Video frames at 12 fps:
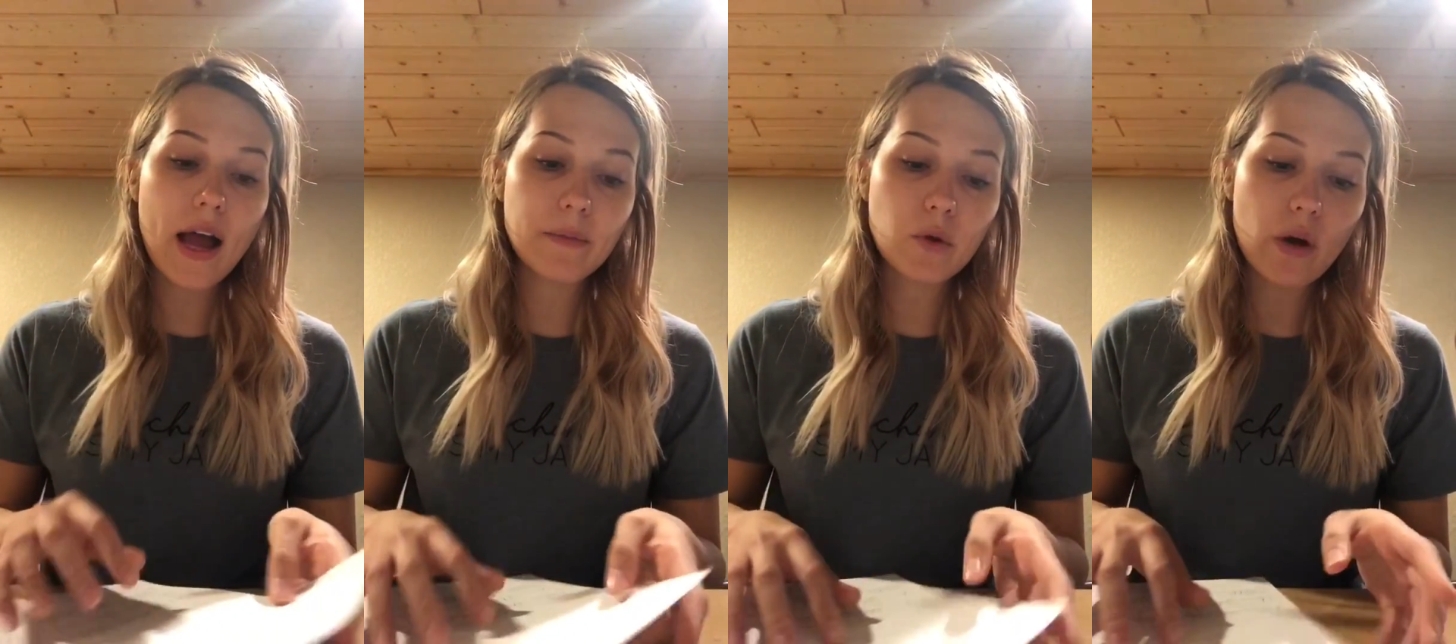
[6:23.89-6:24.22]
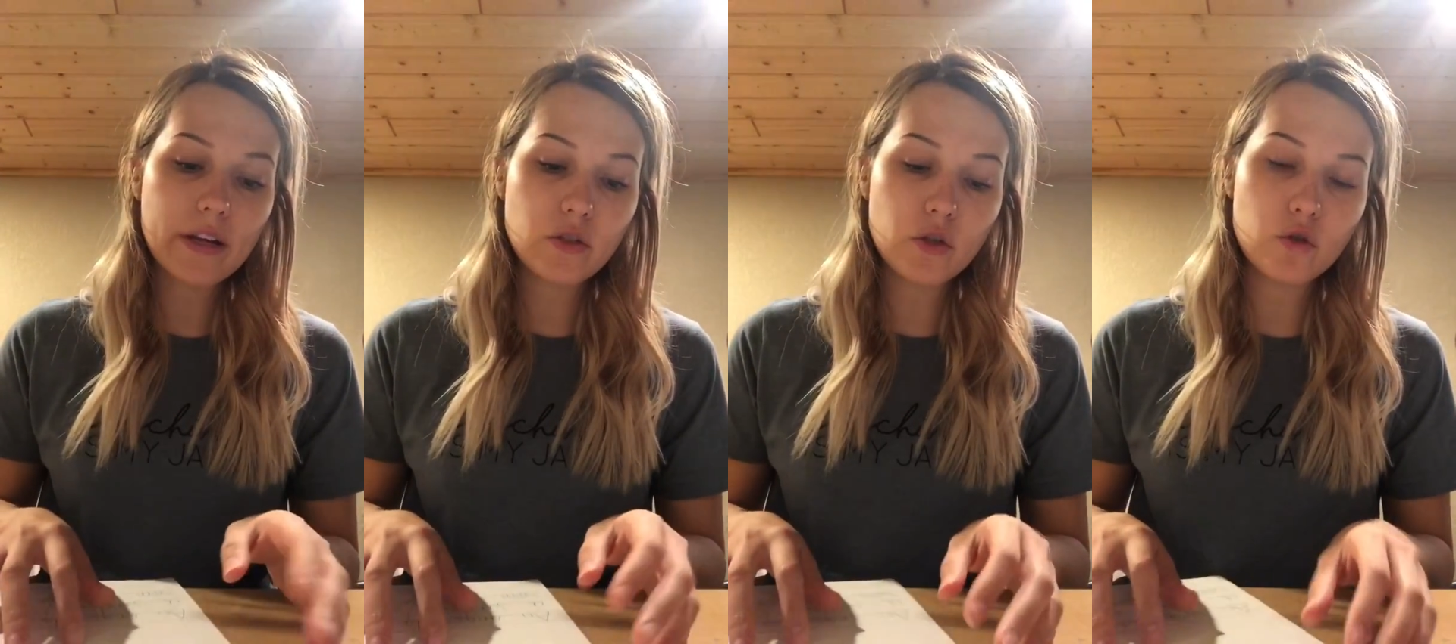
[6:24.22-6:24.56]
I'm
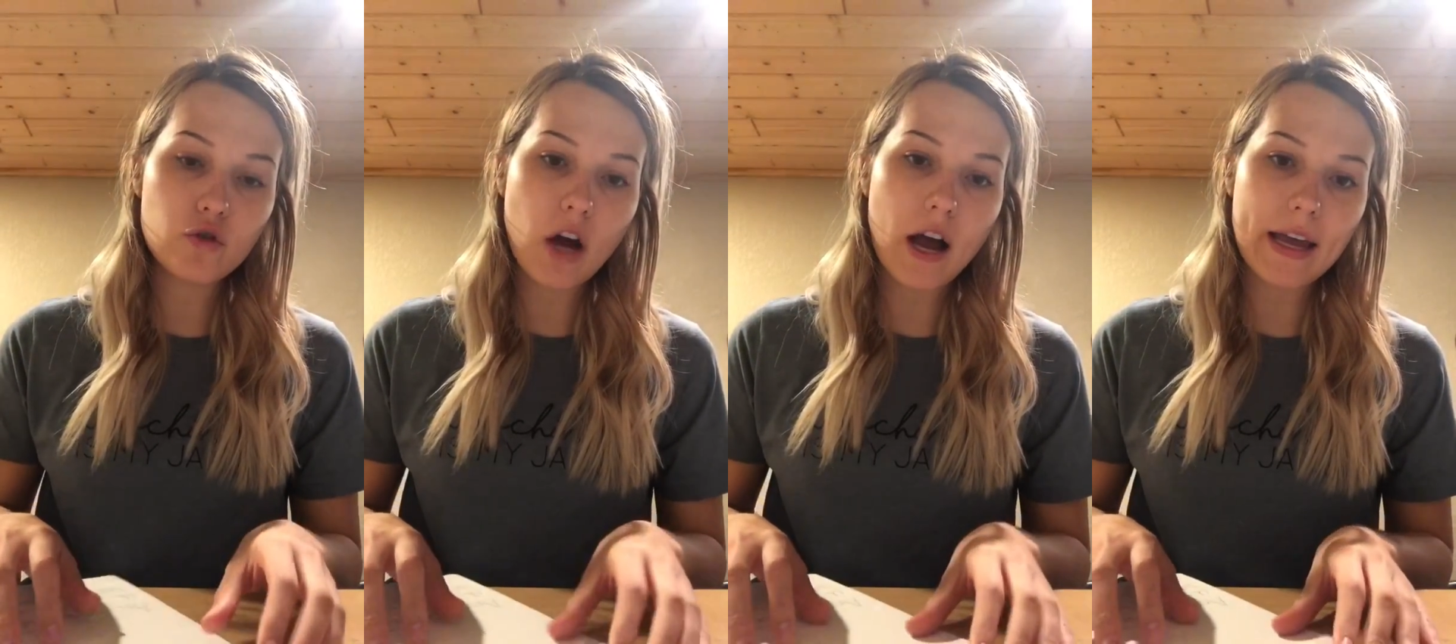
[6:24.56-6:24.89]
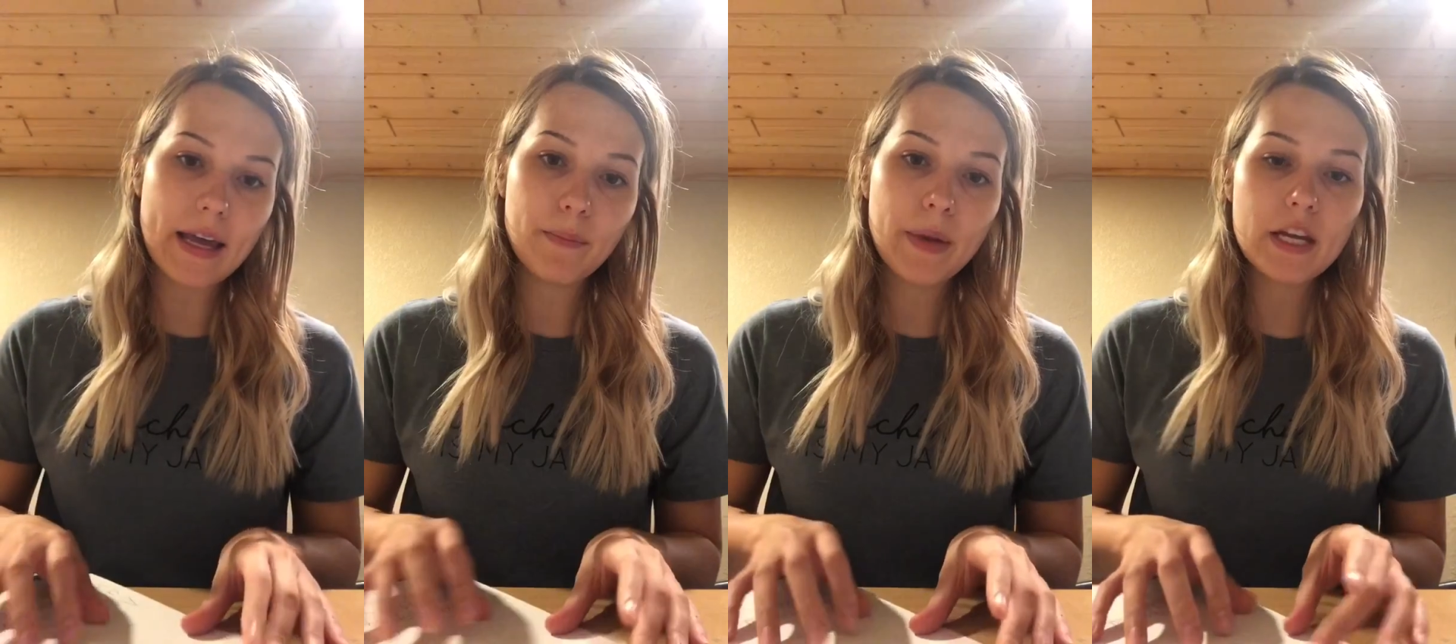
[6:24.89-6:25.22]
going to draw
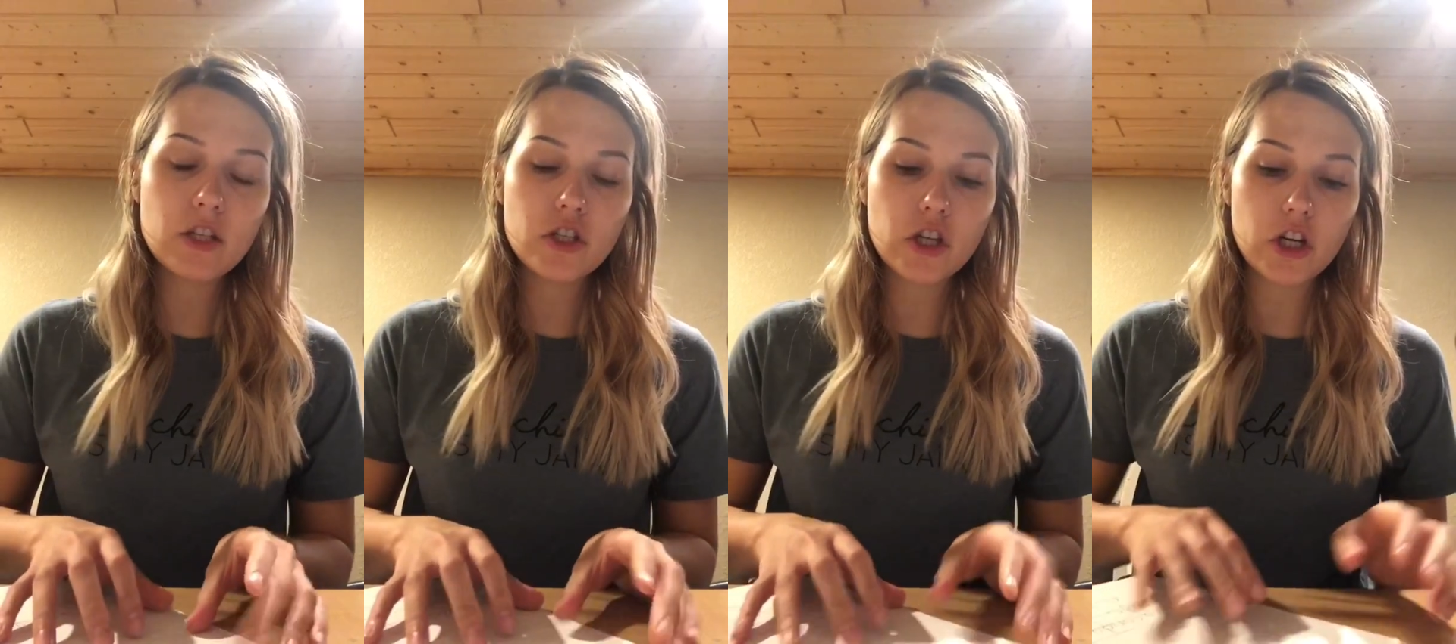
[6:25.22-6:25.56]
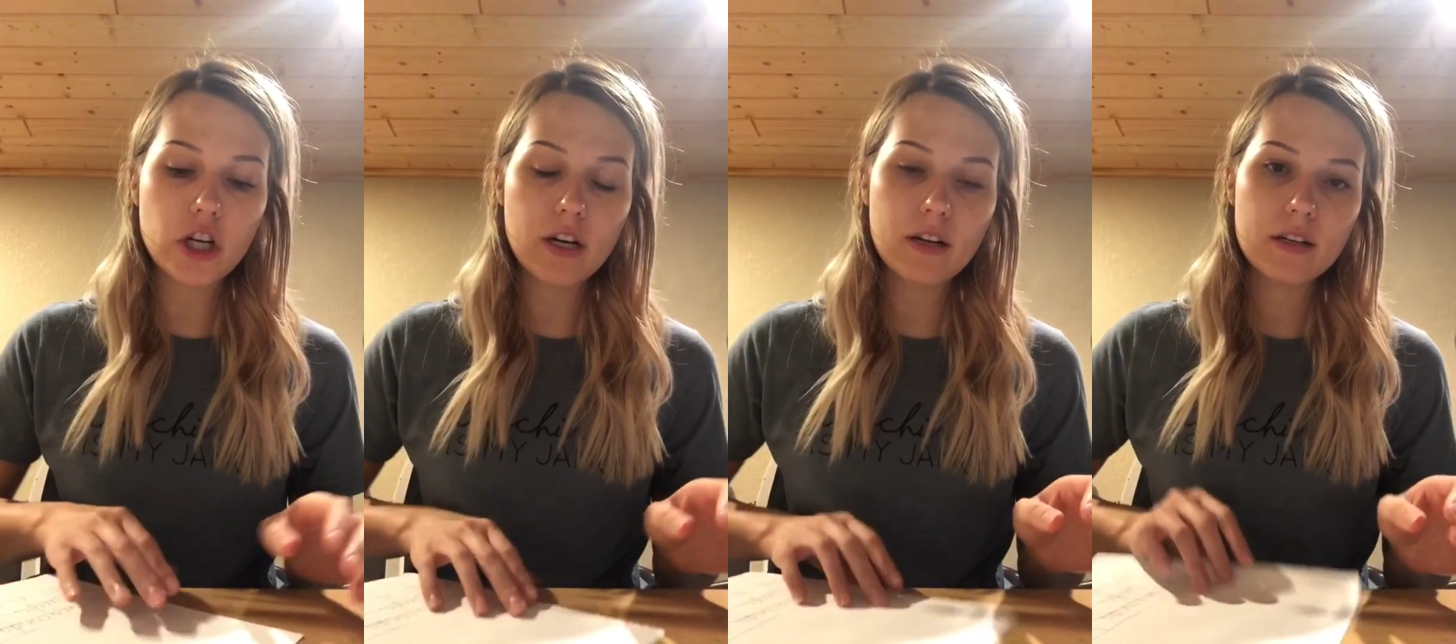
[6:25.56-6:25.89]
a
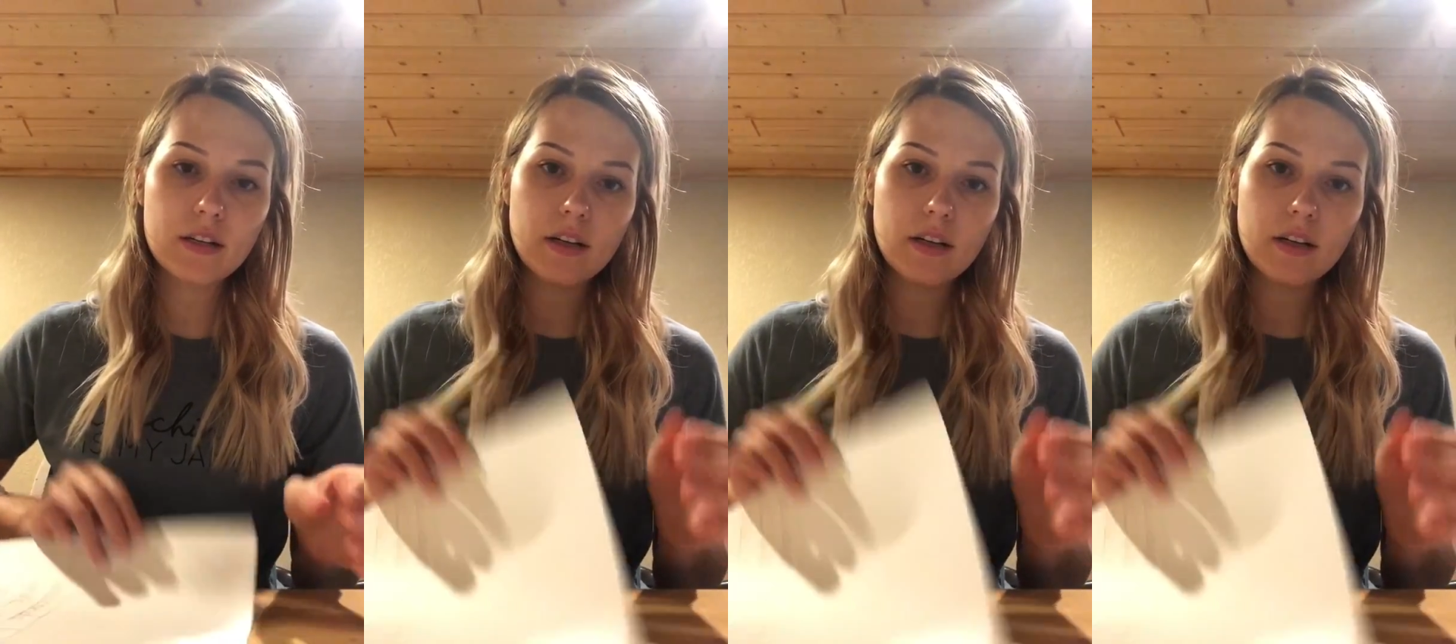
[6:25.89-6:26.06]
picture